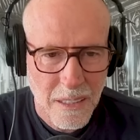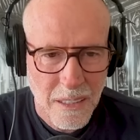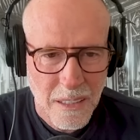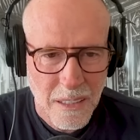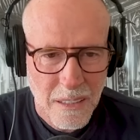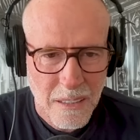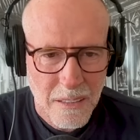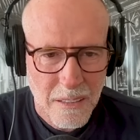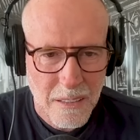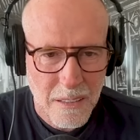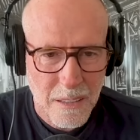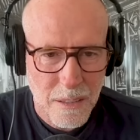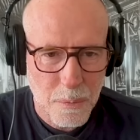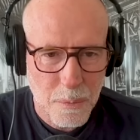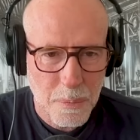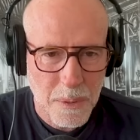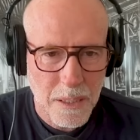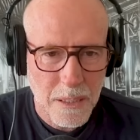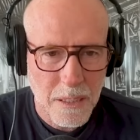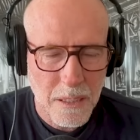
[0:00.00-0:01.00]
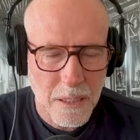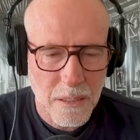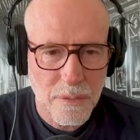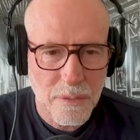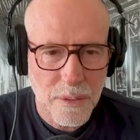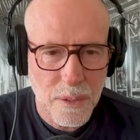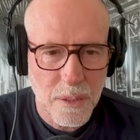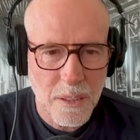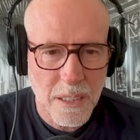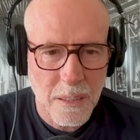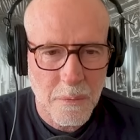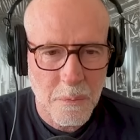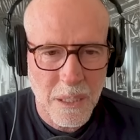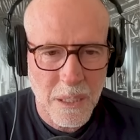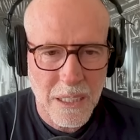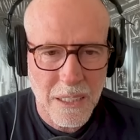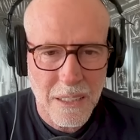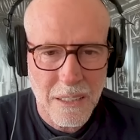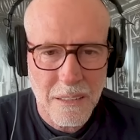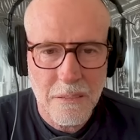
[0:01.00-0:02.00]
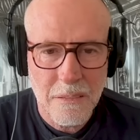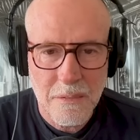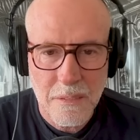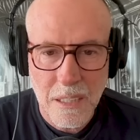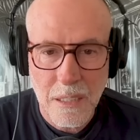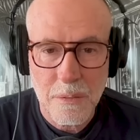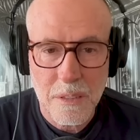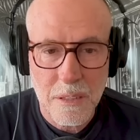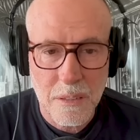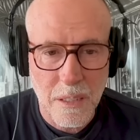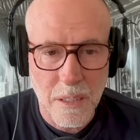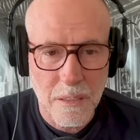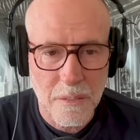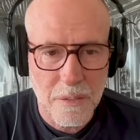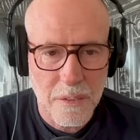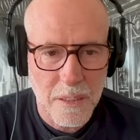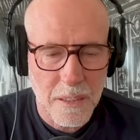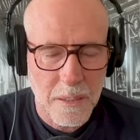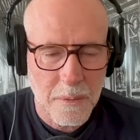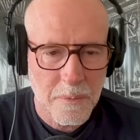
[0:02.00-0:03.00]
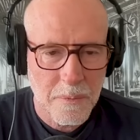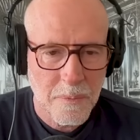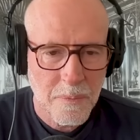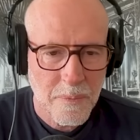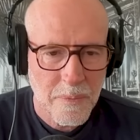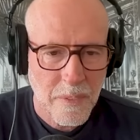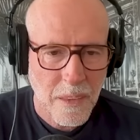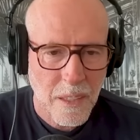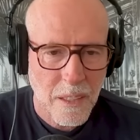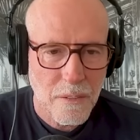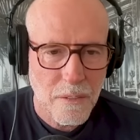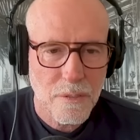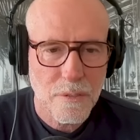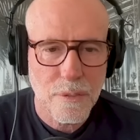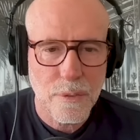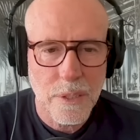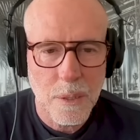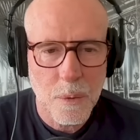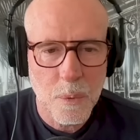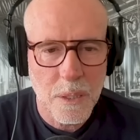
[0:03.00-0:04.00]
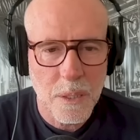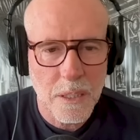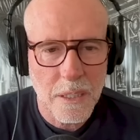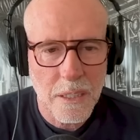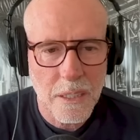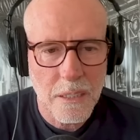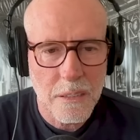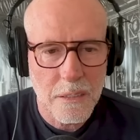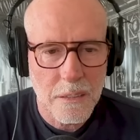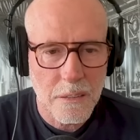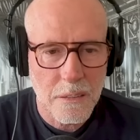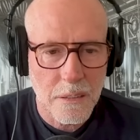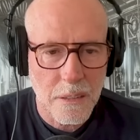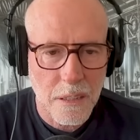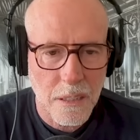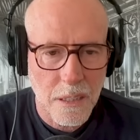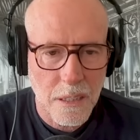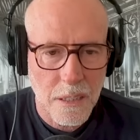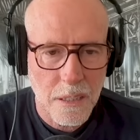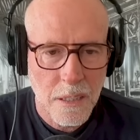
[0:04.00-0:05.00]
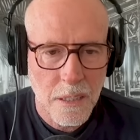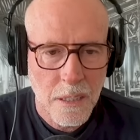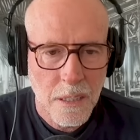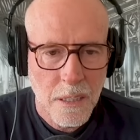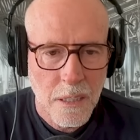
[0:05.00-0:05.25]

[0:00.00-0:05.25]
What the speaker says: Stupid. A Few Good Men, that was a great film. Free Willy, oh God.